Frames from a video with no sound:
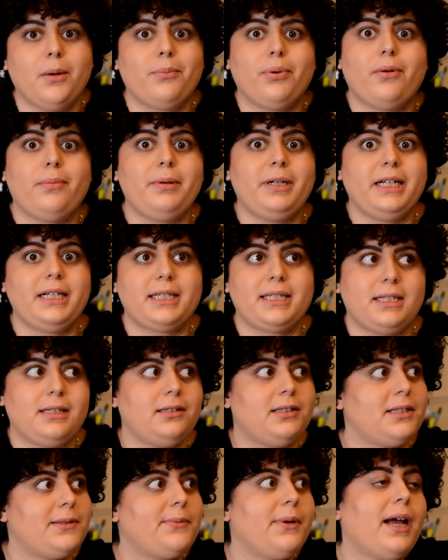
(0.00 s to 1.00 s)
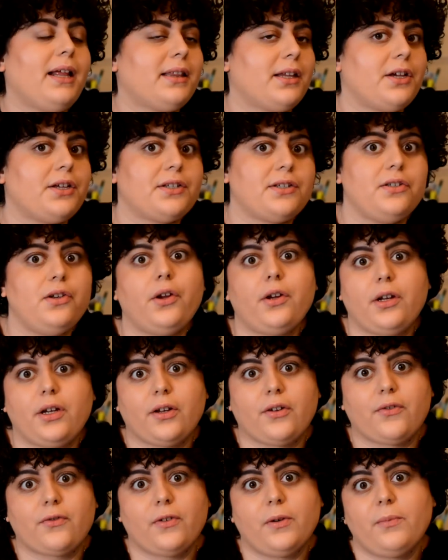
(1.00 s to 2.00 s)
Probably since we had those
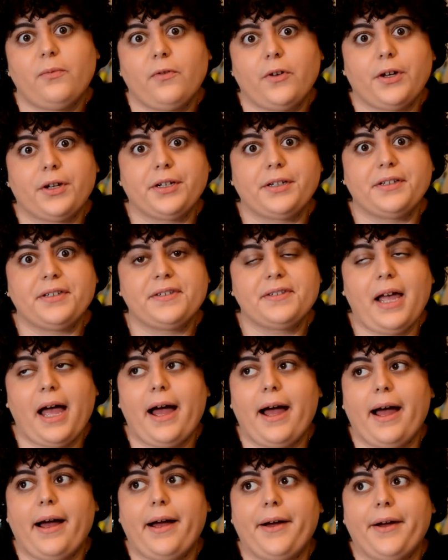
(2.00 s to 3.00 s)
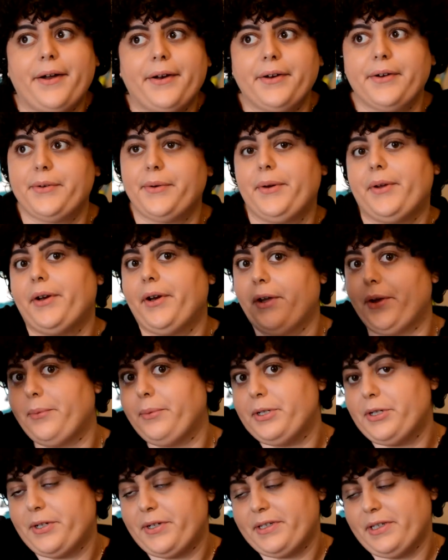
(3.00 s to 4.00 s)
Nokia flip phones and, you know,
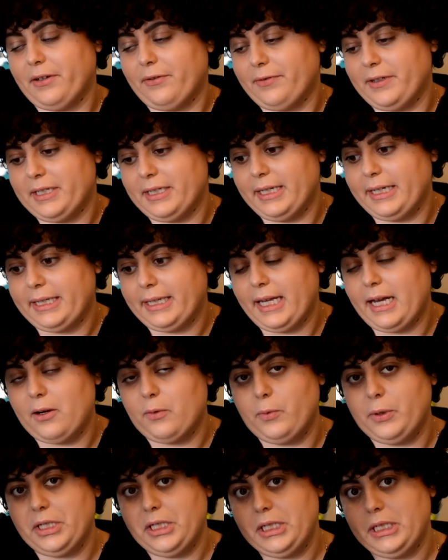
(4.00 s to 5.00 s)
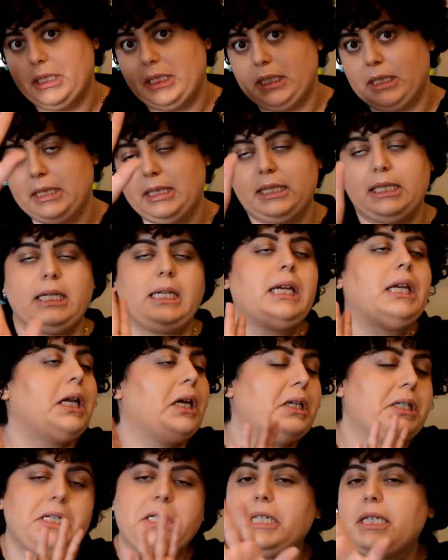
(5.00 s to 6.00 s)
we took selfies like that, which is just, you
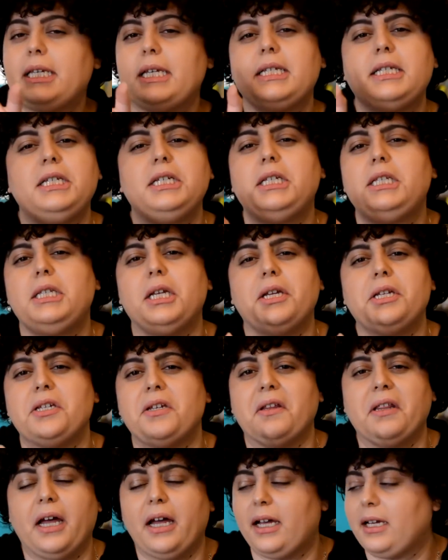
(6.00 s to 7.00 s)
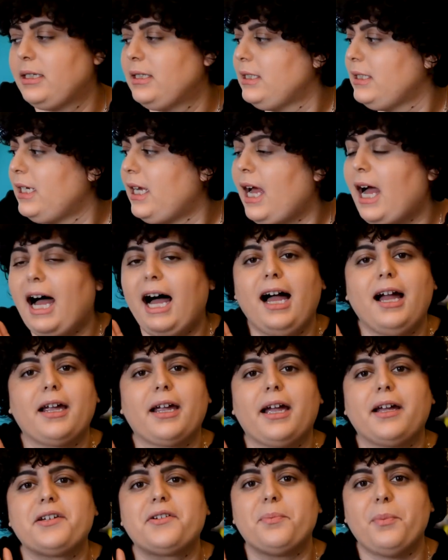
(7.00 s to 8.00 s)
know, just, just don't do that.
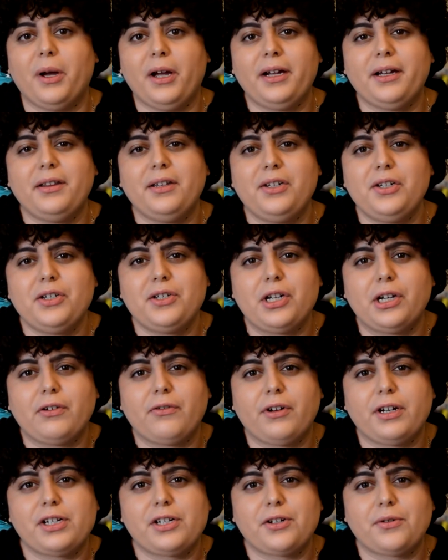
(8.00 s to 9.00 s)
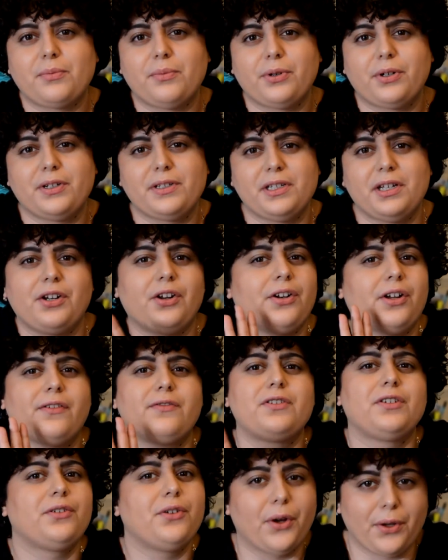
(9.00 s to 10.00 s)
I admire the new generation because they don't
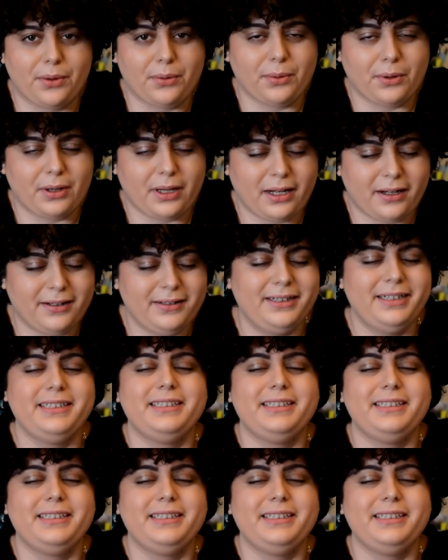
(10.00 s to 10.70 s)
have to go through that.